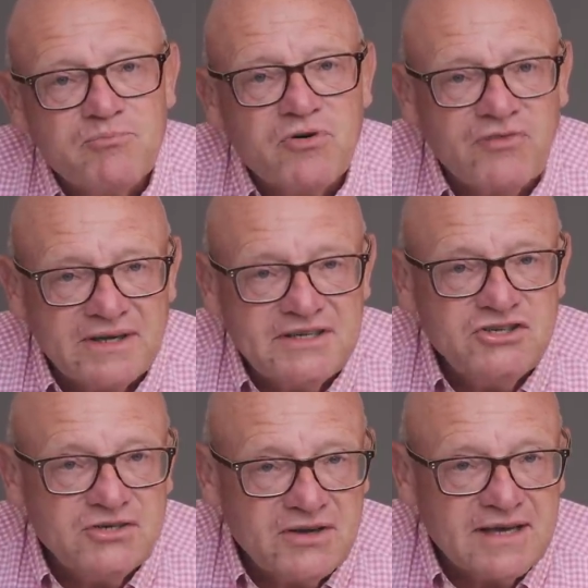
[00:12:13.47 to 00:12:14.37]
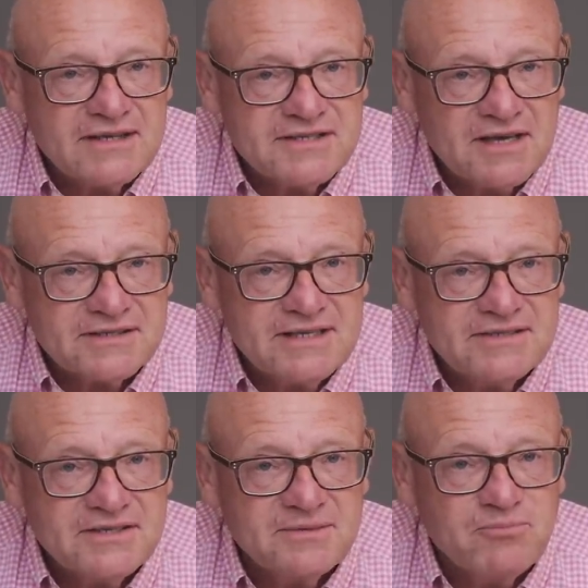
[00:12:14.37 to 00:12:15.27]
Provided you don't get sucked
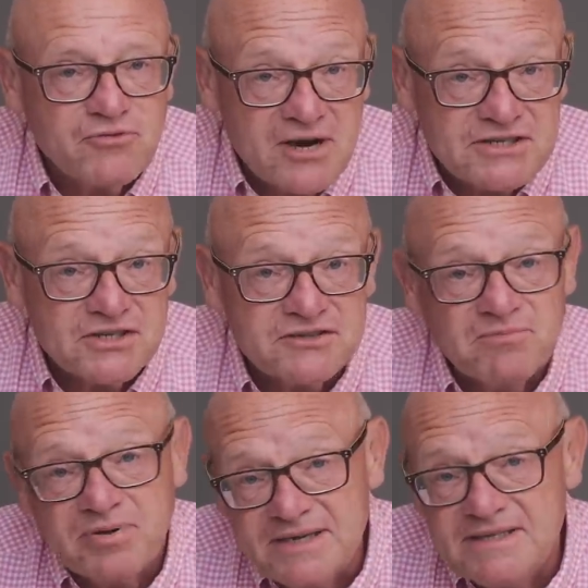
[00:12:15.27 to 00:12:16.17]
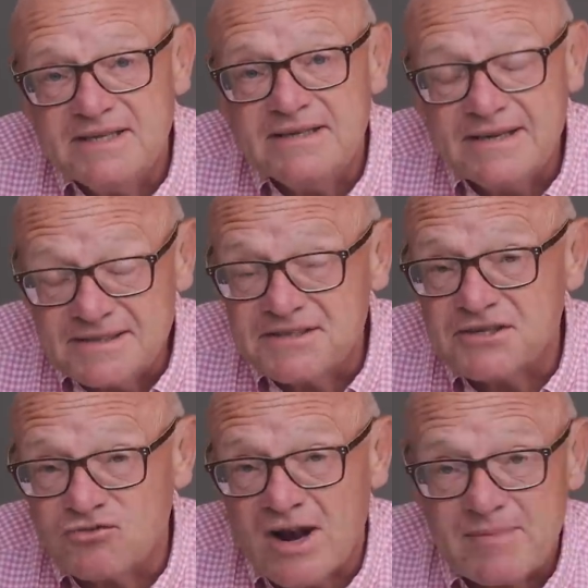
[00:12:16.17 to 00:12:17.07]
into the pressures of pleasing the
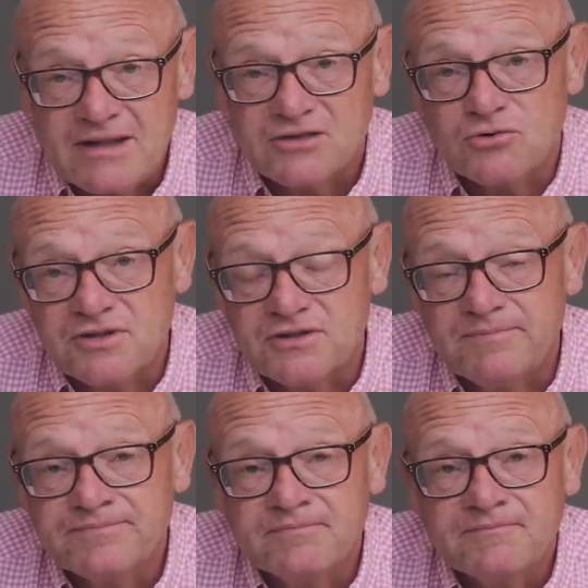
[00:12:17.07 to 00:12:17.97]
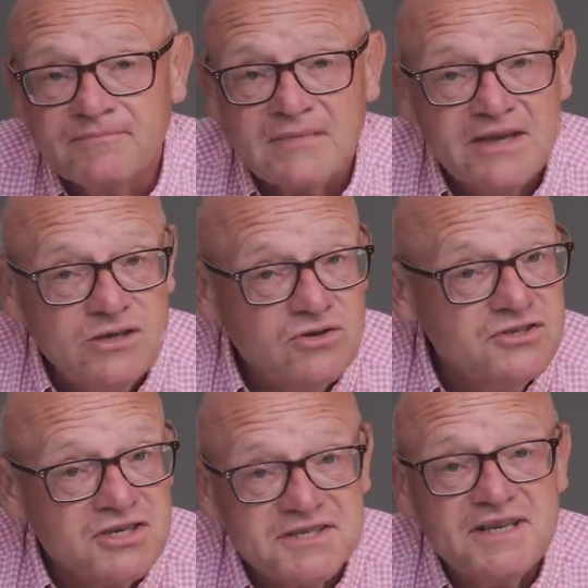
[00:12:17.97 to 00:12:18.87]
Instagram algorithm, you
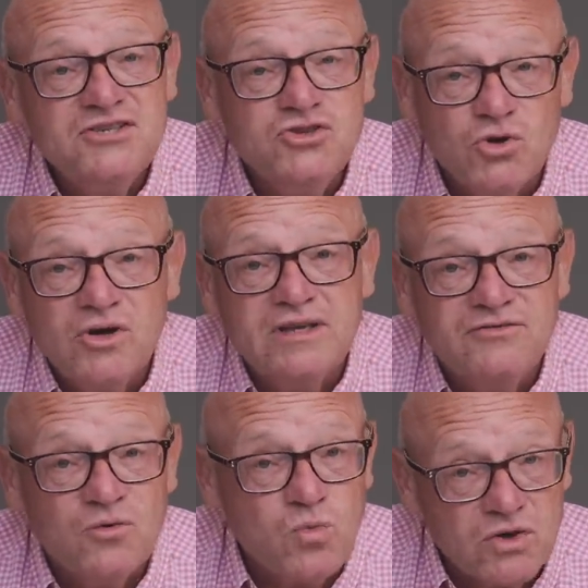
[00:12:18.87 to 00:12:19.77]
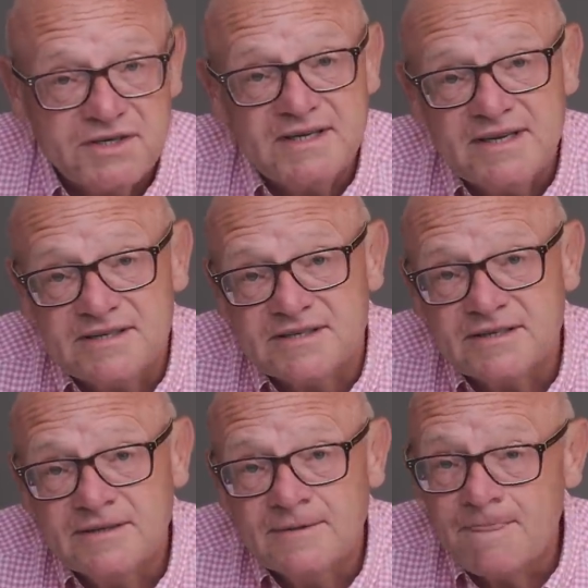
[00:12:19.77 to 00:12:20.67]
can just enjoy it for what it is.
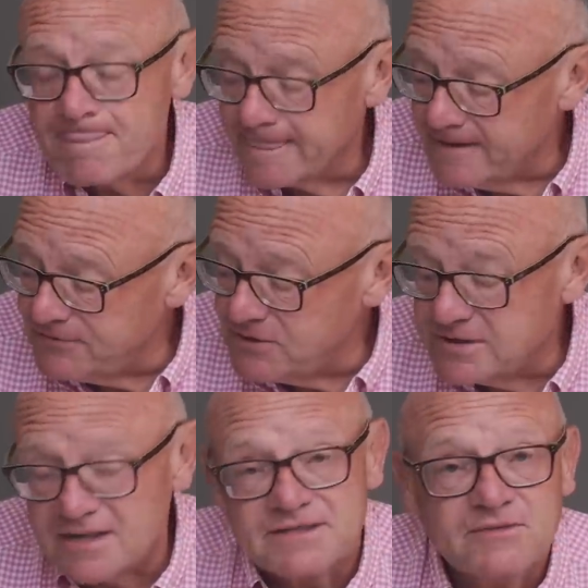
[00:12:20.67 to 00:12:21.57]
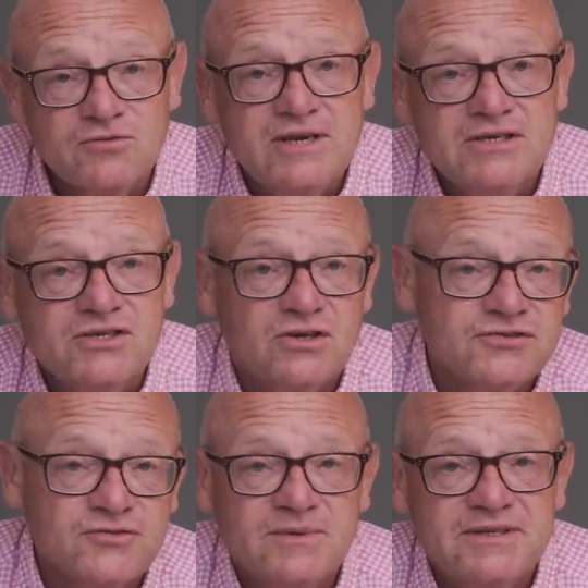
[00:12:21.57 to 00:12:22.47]
If you get some great
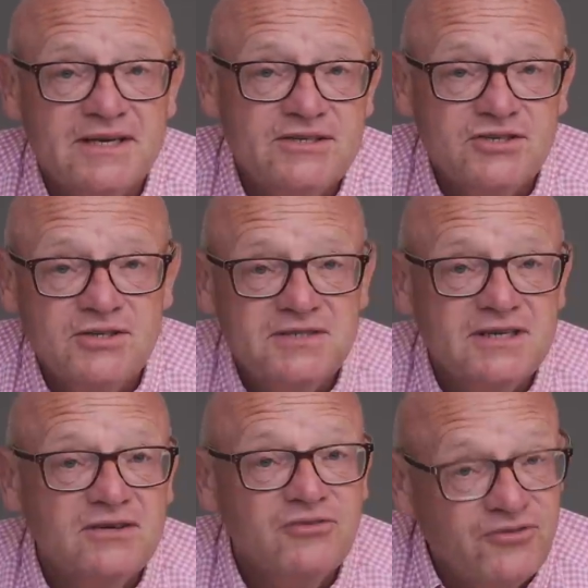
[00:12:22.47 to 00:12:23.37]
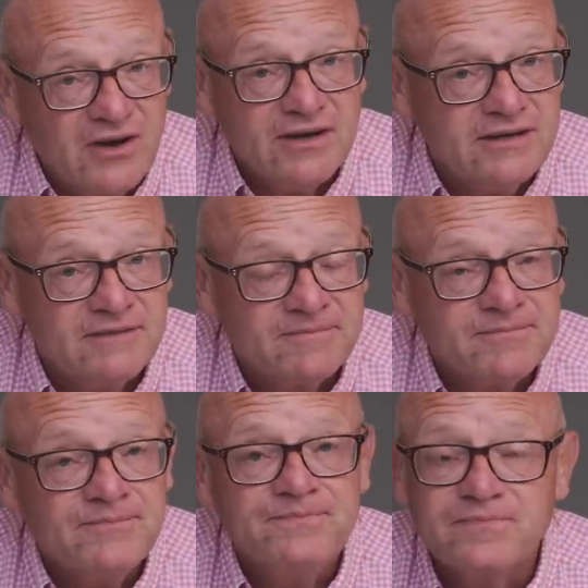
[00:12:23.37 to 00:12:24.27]
shots from a day's shooting, fine.
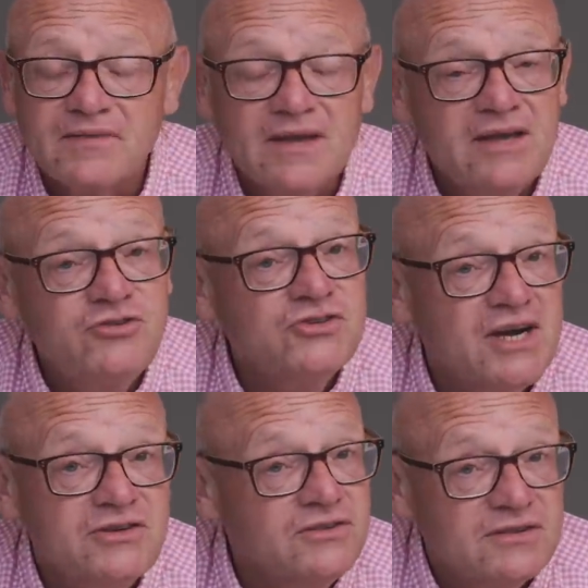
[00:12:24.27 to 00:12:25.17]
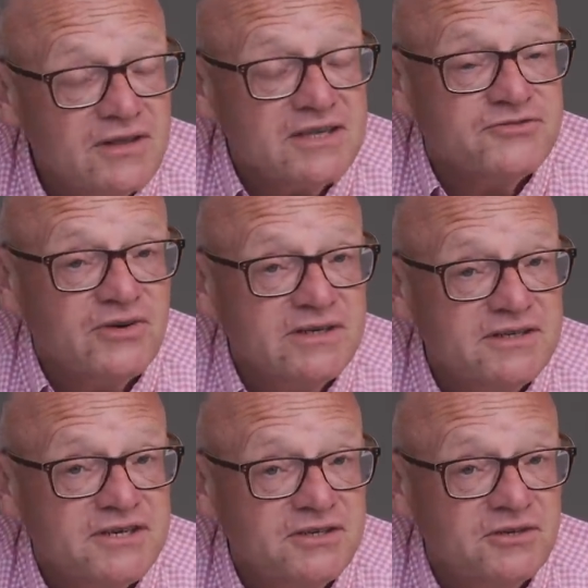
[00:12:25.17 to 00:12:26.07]
If you don't, that's fine
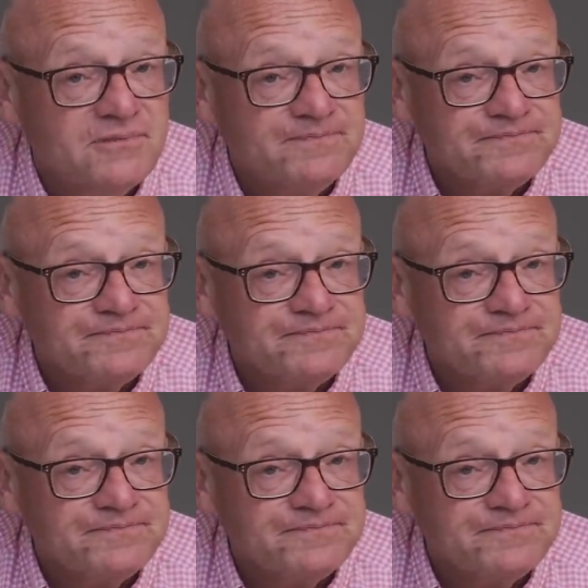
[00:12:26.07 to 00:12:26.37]
too.